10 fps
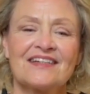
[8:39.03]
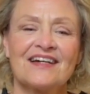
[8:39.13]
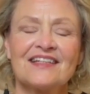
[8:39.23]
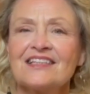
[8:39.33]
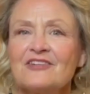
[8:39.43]

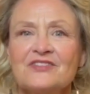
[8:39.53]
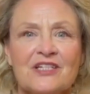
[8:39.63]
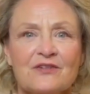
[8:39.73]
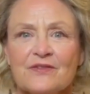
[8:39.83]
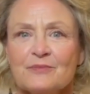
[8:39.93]
I'd love to
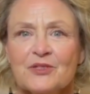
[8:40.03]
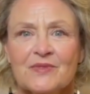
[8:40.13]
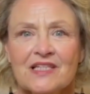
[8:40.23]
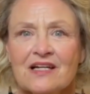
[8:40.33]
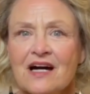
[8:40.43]
hear from you
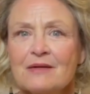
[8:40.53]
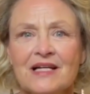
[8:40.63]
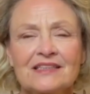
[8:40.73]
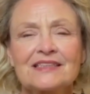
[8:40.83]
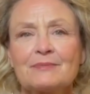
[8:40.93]
in the
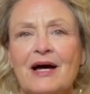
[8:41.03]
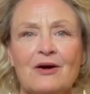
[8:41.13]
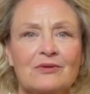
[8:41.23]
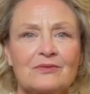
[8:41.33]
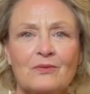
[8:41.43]
comments
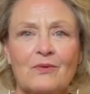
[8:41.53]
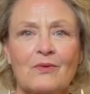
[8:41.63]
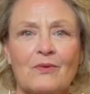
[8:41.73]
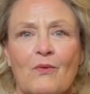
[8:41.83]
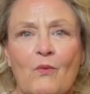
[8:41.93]
about
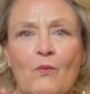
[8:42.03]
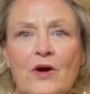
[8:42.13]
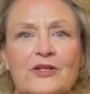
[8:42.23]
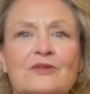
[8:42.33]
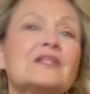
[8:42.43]

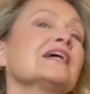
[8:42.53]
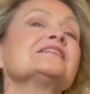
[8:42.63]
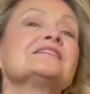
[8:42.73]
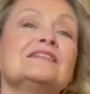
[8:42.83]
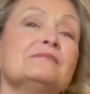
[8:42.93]
what you'd like
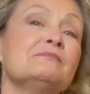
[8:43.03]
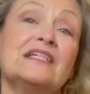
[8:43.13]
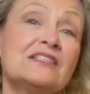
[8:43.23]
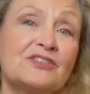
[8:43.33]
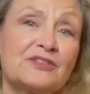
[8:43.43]
to see
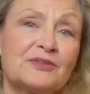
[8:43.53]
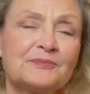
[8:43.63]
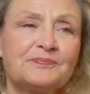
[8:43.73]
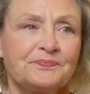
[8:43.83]
me do